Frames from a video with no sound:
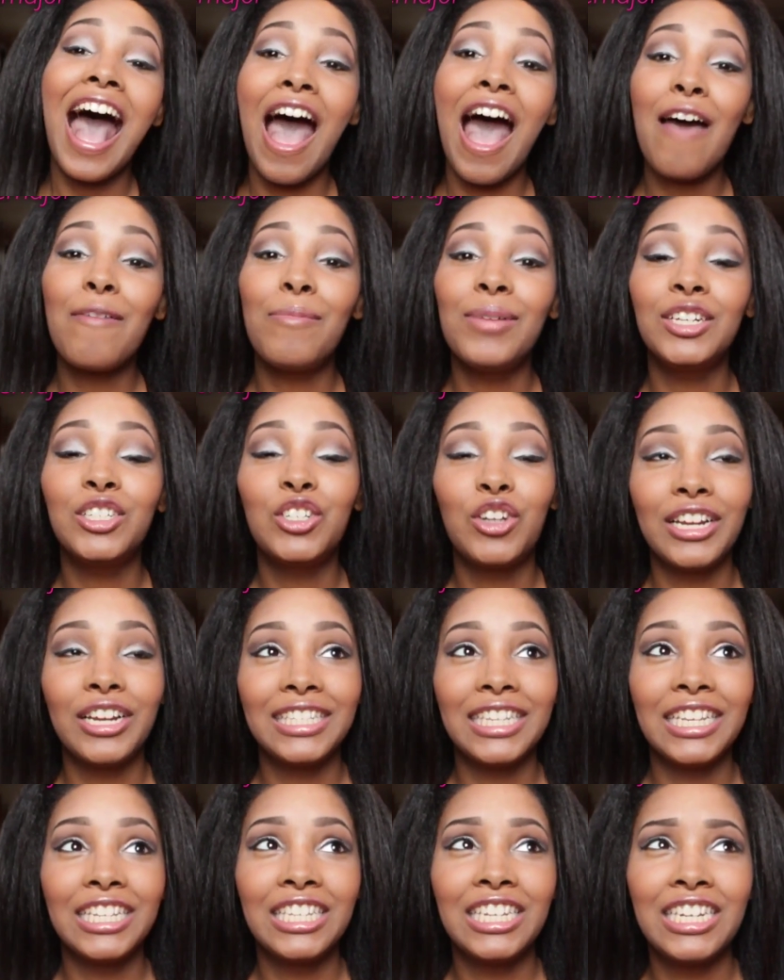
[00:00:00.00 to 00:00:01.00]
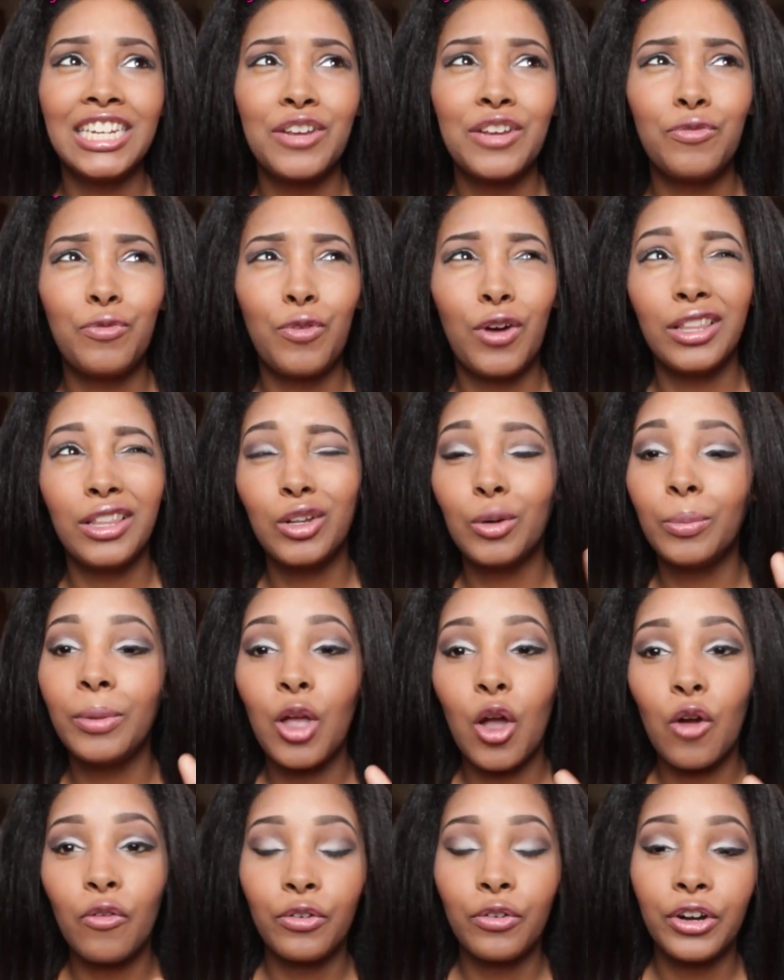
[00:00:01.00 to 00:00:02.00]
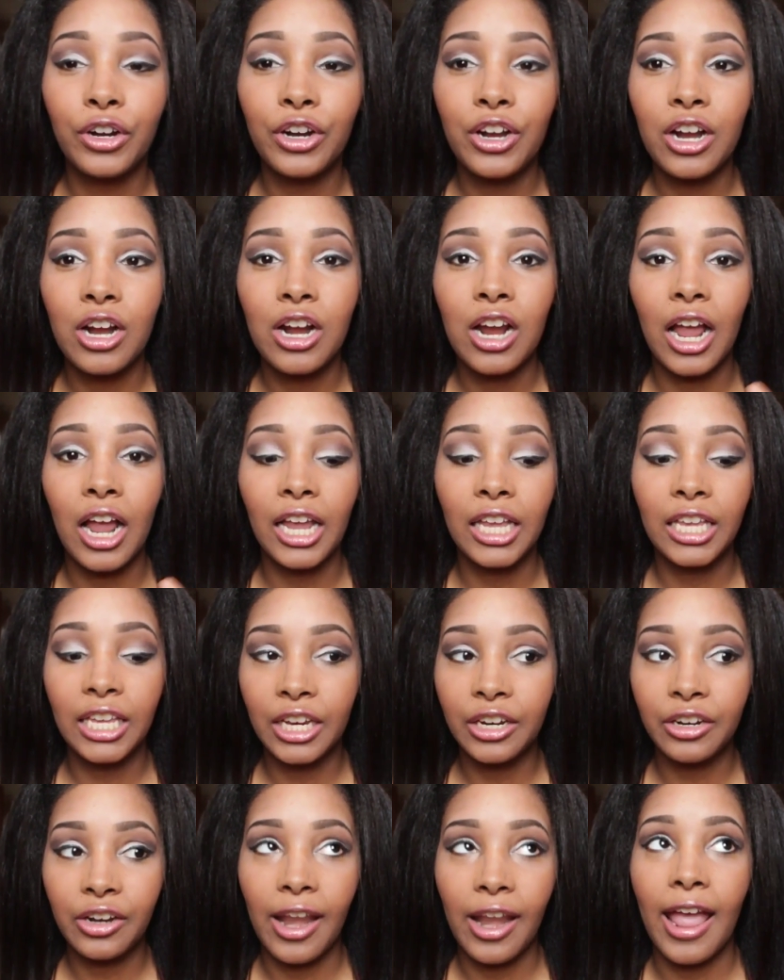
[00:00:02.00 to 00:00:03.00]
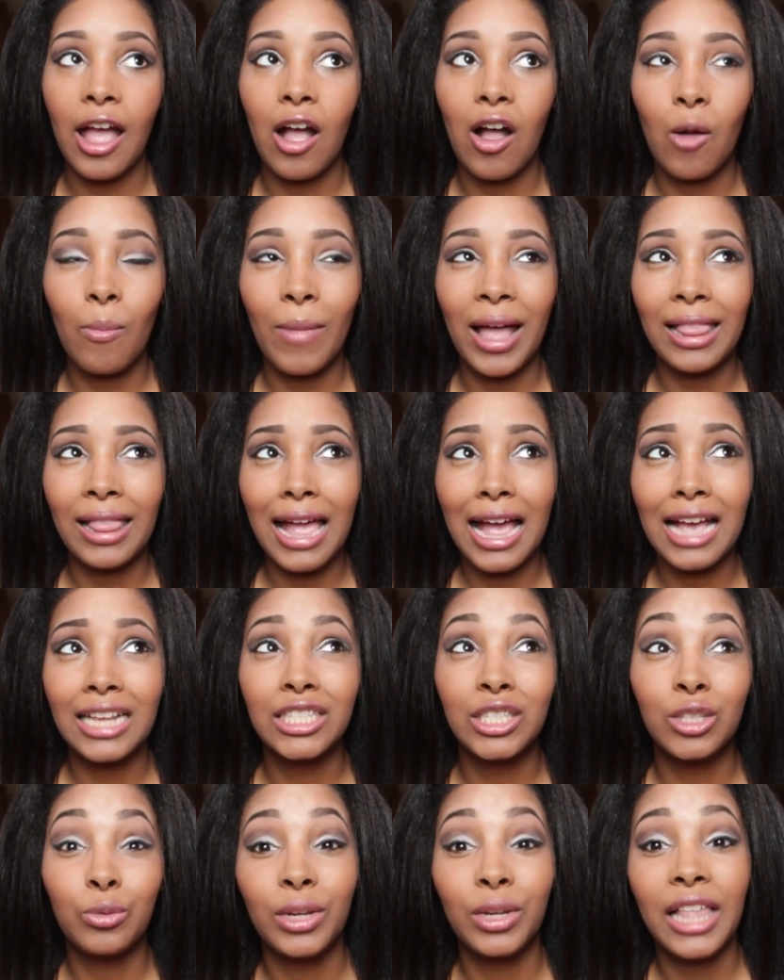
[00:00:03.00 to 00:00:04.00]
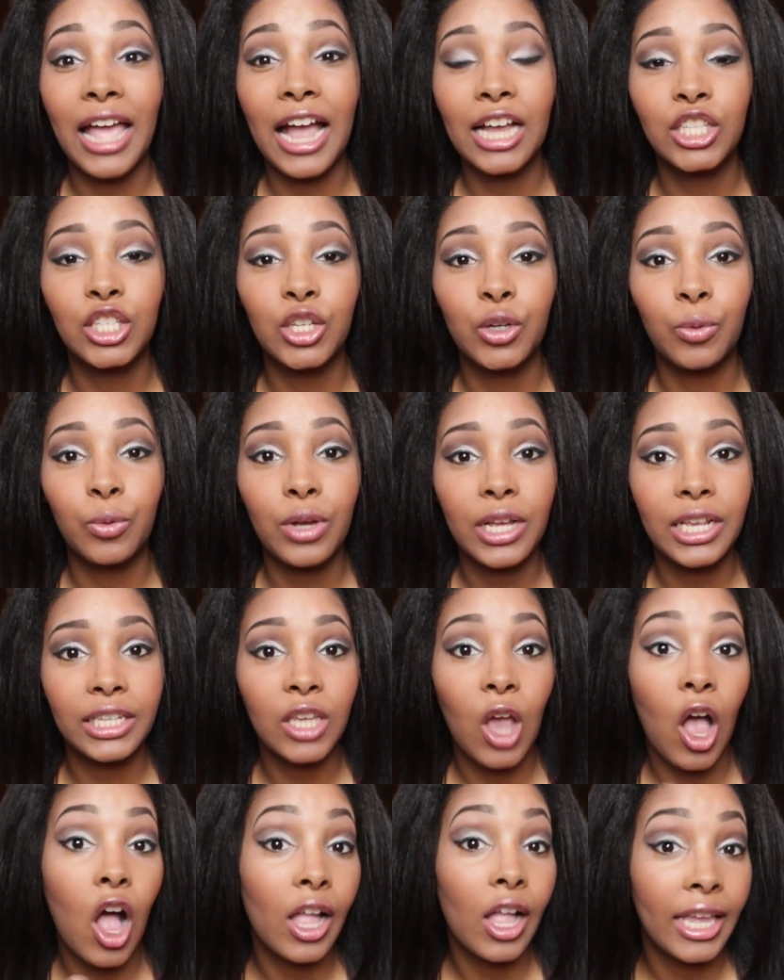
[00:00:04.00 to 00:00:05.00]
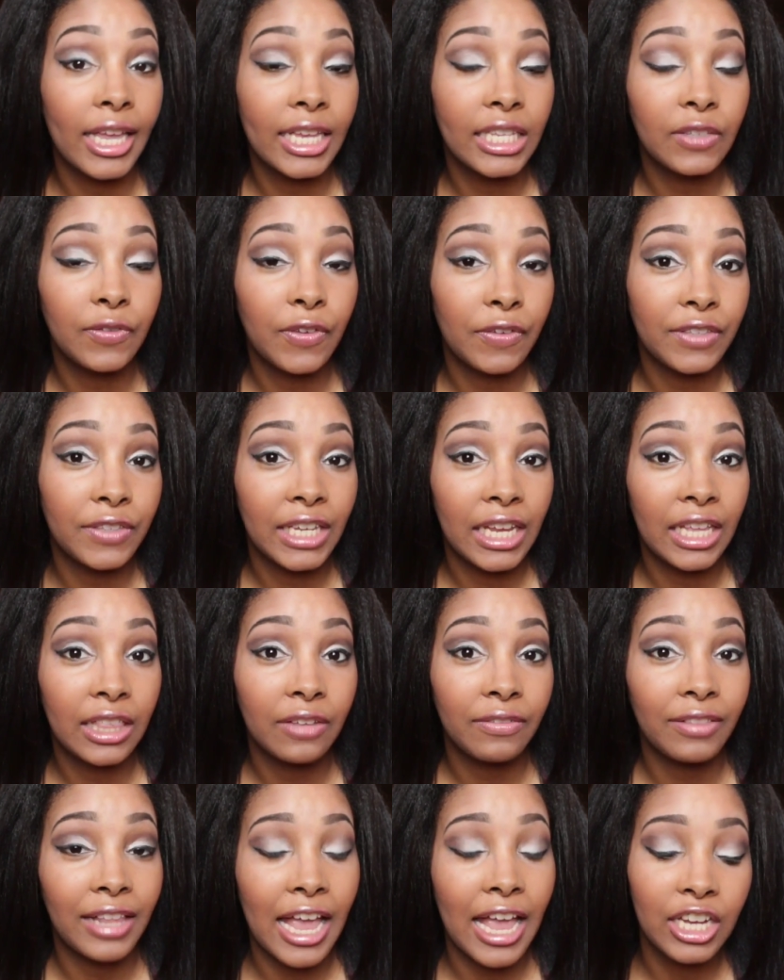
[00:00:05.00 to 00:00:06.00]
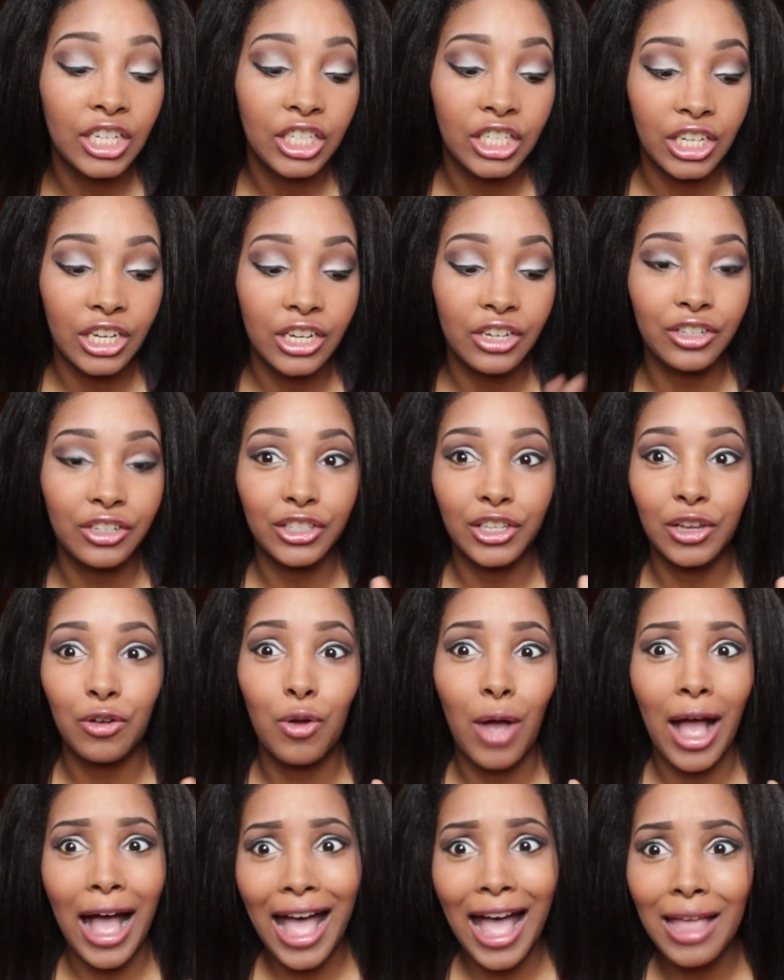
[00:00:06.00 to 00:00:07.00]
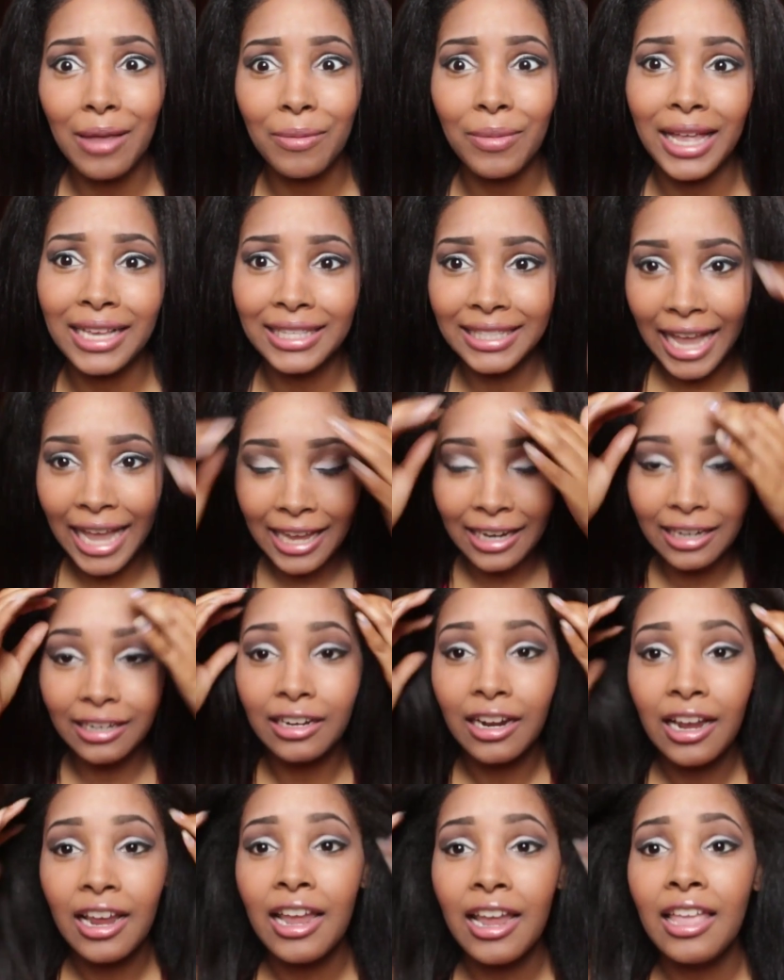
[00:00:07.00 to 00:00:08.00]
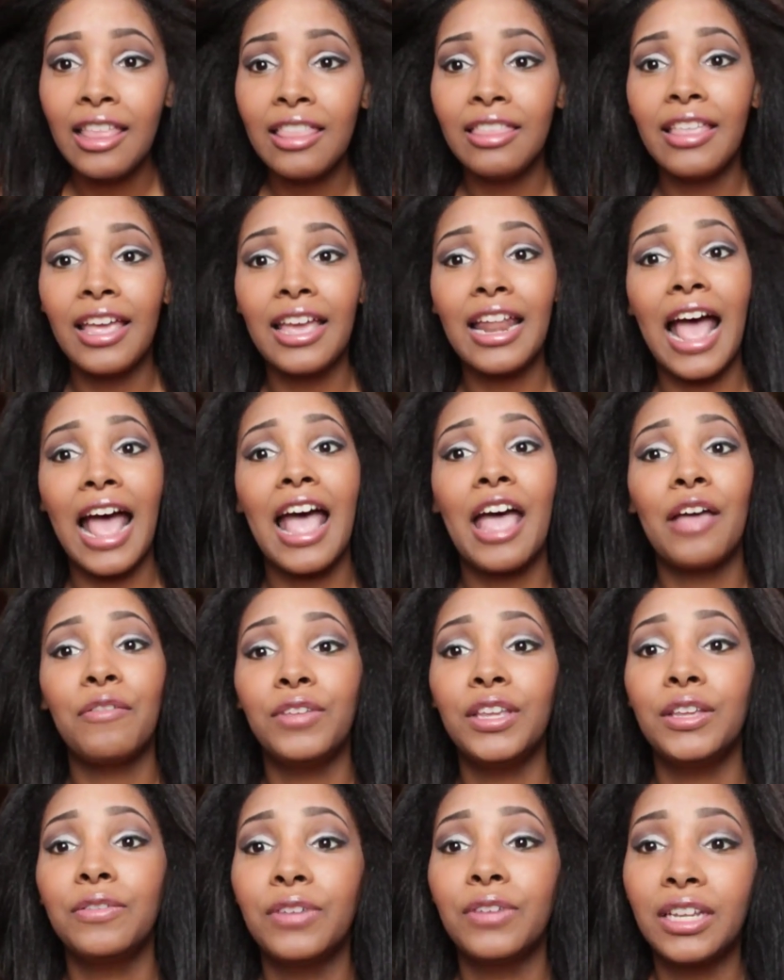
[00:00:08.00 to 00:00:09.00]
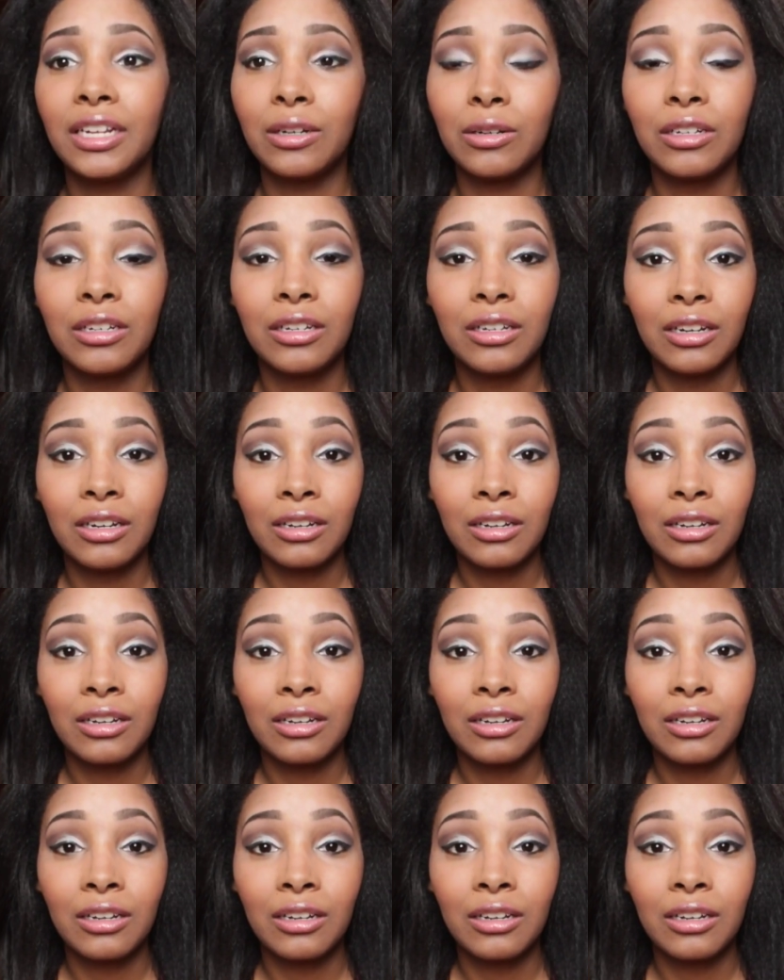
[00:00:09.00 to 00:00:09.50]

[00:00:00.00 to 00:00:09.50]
I've been transitioning for a little bit over a year now. My last relaxer was August 15th of last year, so I am excited that I have even